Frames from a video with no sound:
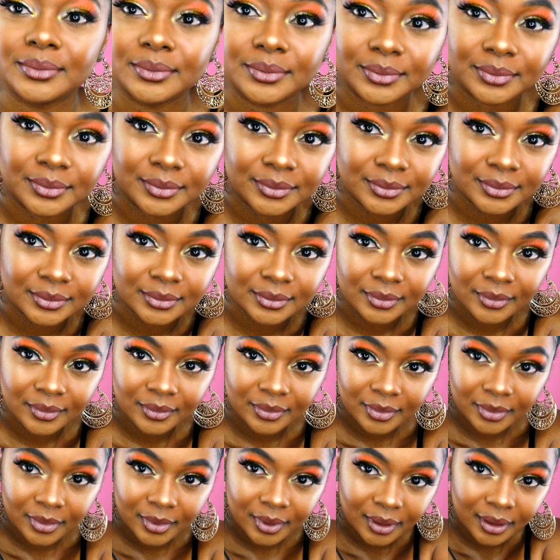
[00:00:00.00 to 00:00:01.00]

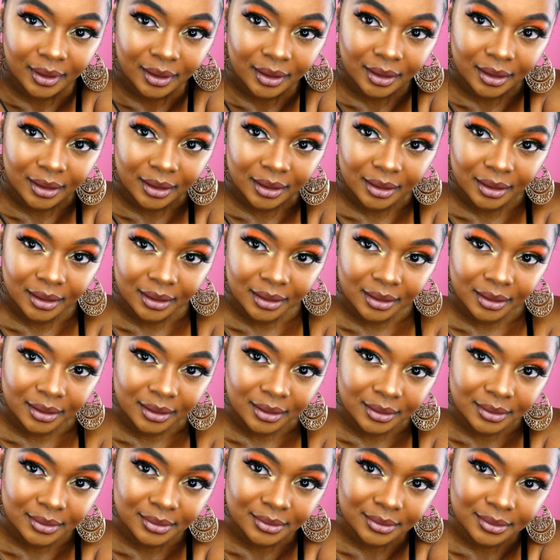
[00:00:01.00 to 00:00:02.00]

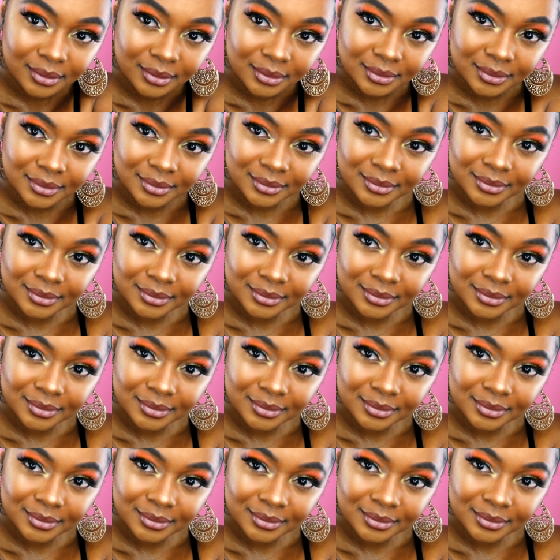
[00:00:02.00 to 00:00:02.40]
[no speech]